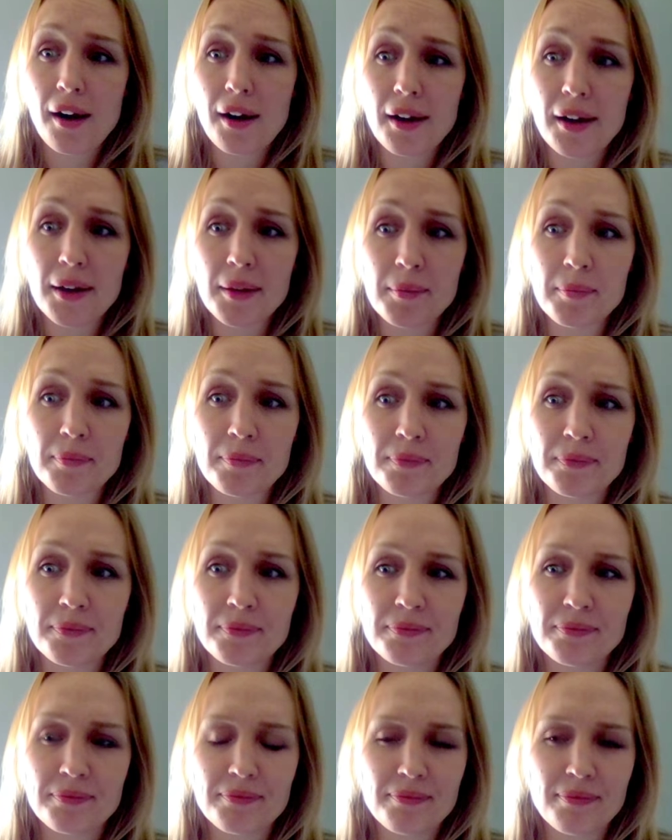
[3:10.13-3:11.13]
Um,
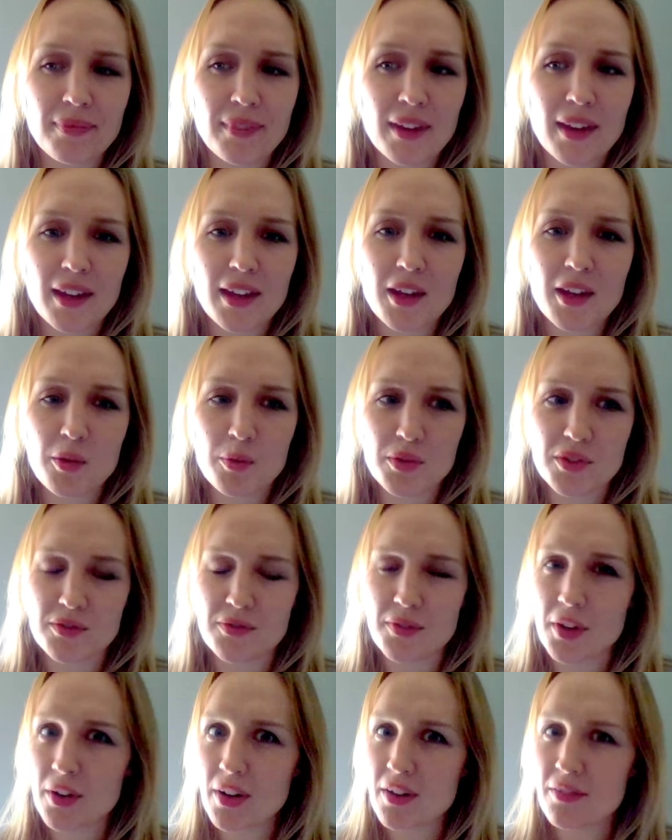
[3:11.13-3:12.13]
he was
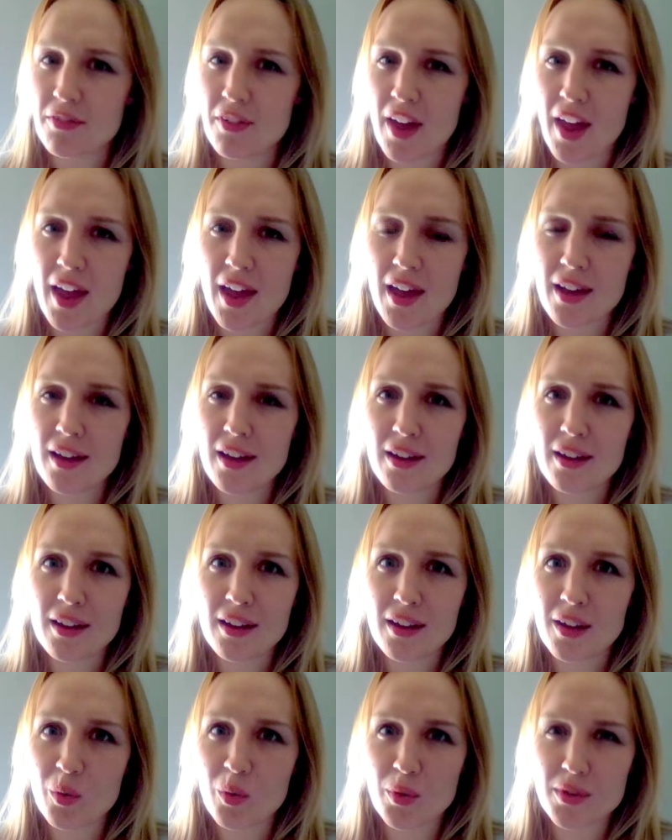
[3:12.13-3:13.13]
very vague.
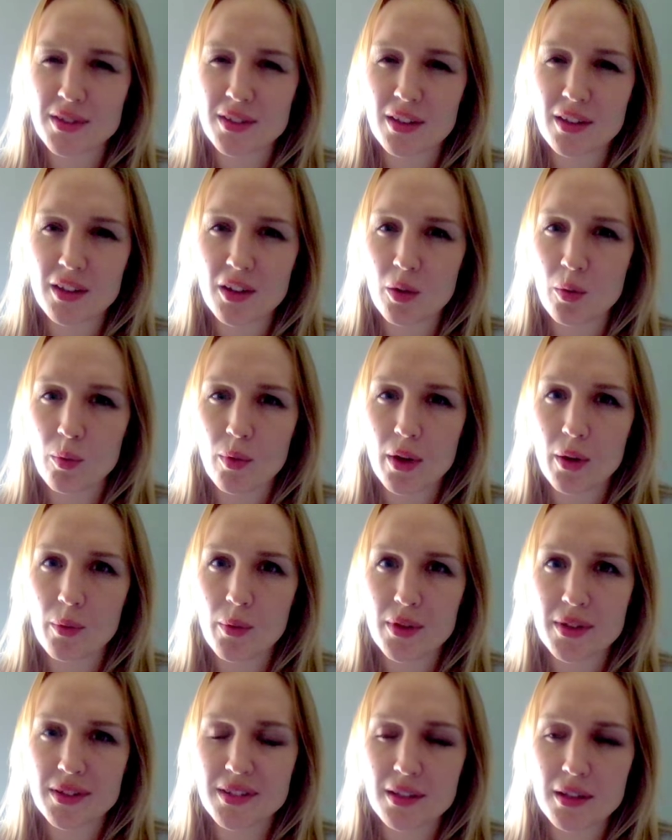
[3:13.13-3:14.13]
It wasn't clear what it
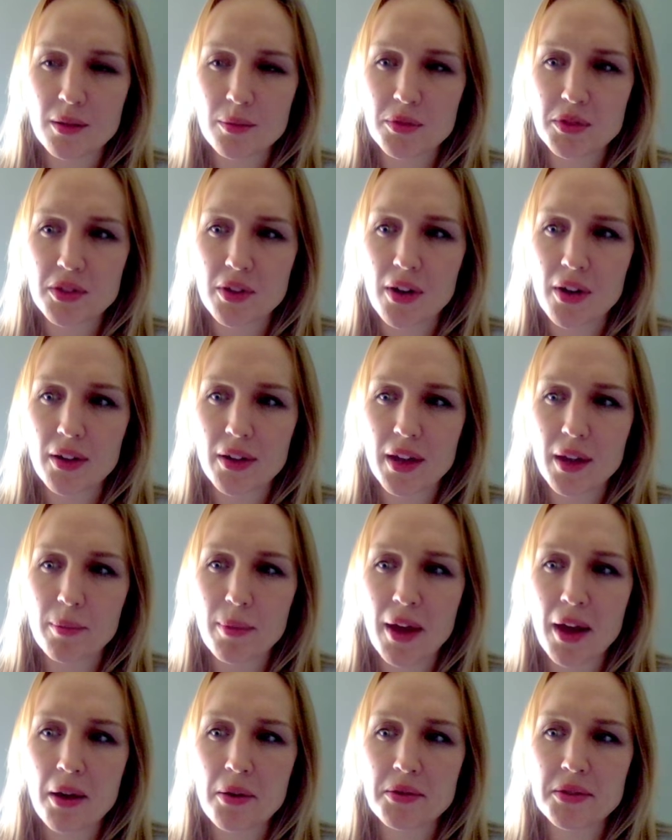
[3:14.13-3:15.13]
was that he was talking
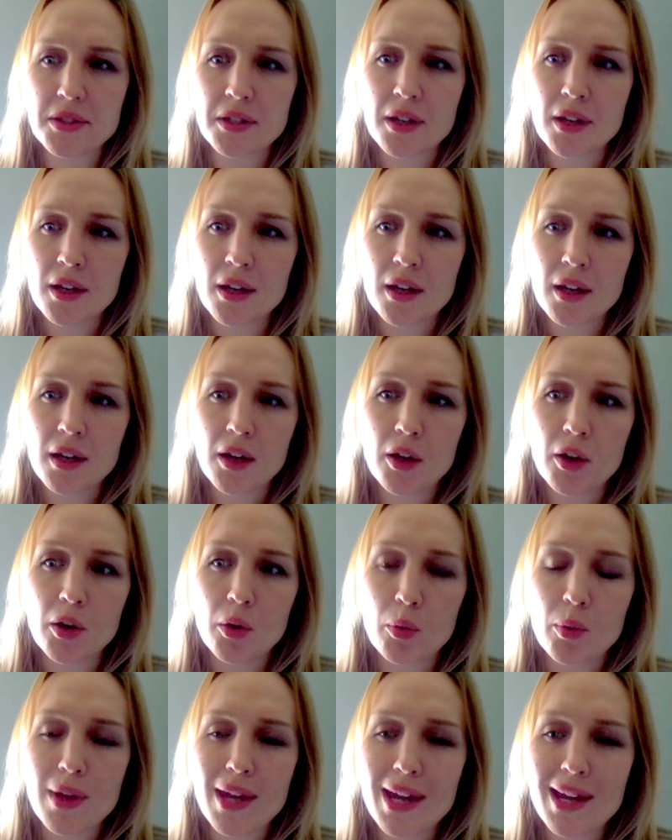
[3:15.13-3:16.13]
about.
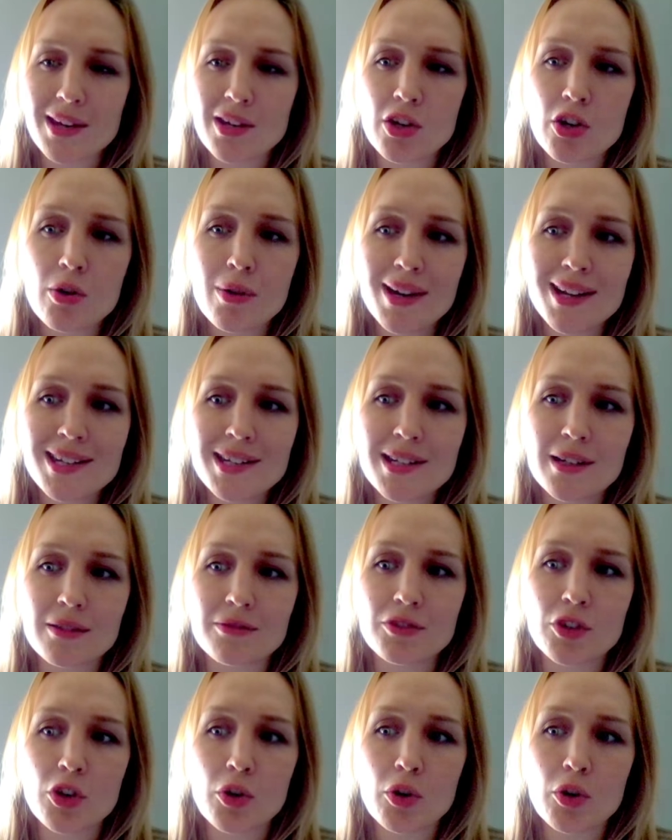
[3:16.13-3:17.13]
We had no idea
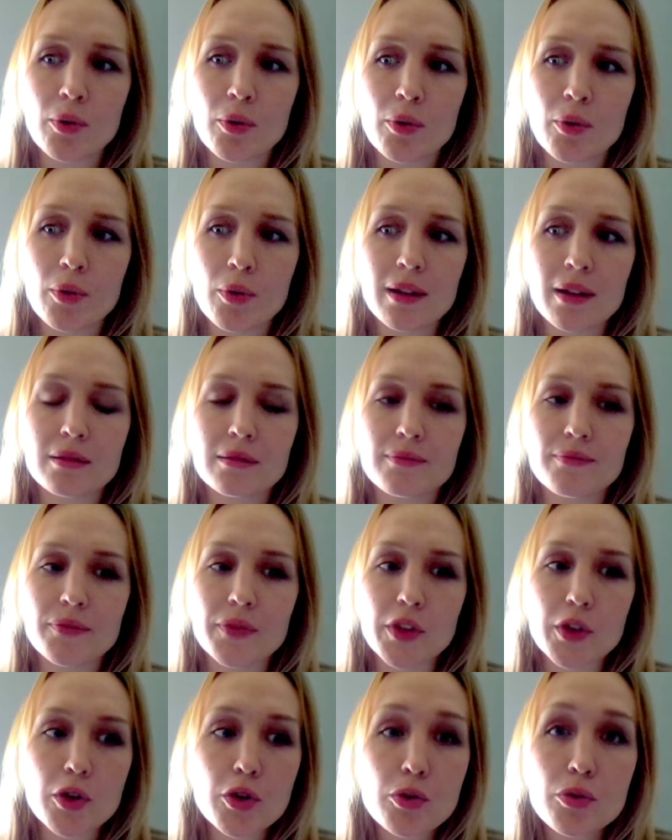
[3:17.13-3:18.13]
of knowing
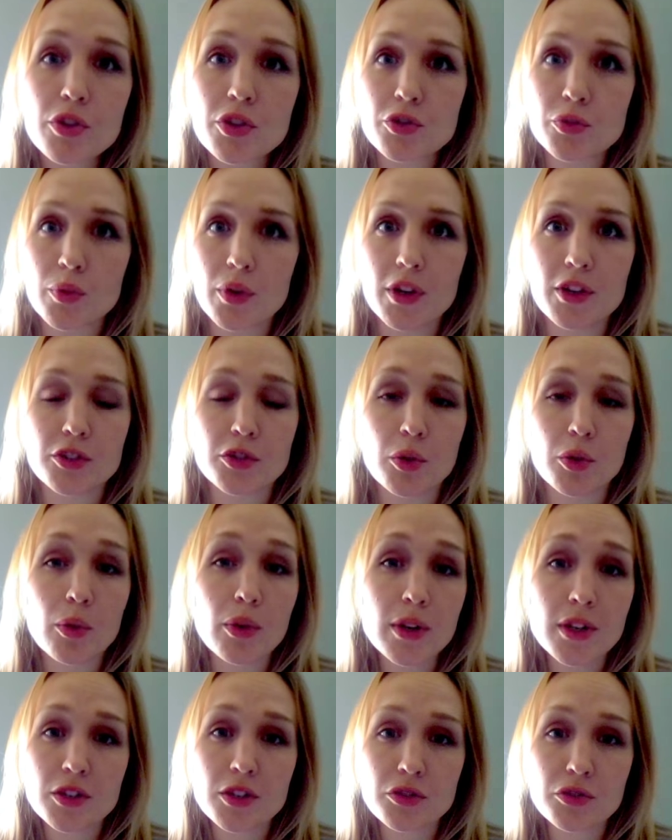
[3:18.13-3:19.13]
who this was
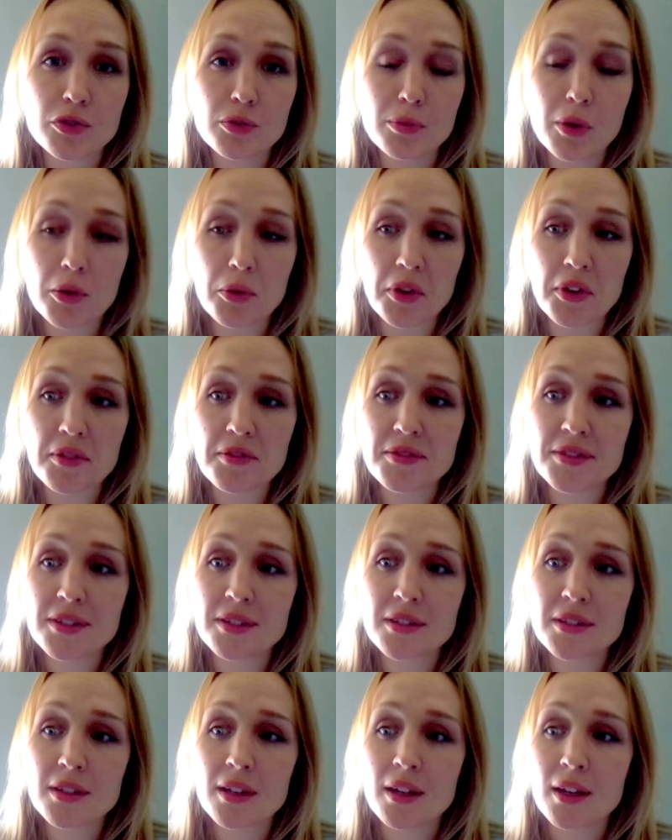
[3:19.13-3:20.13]
or his true
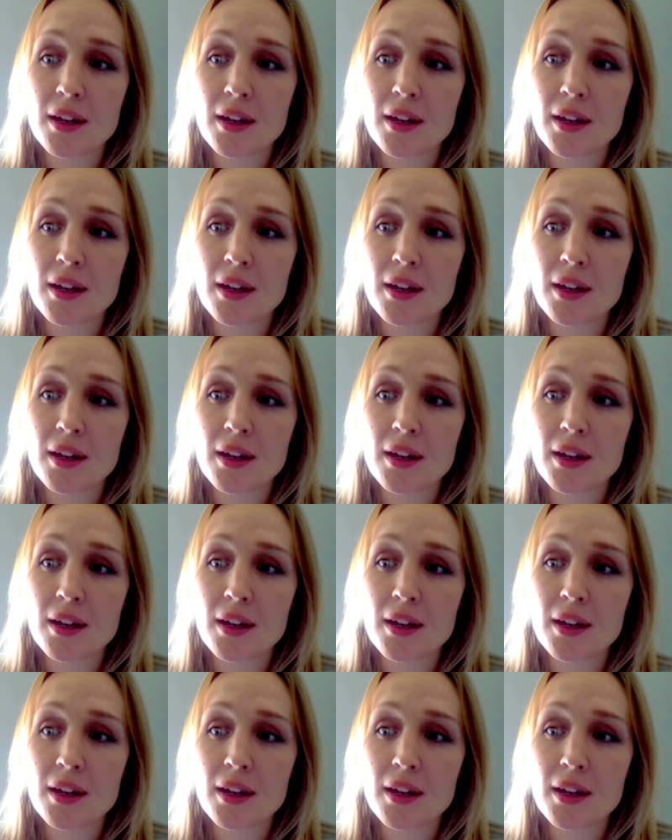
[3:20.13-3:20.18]
motives.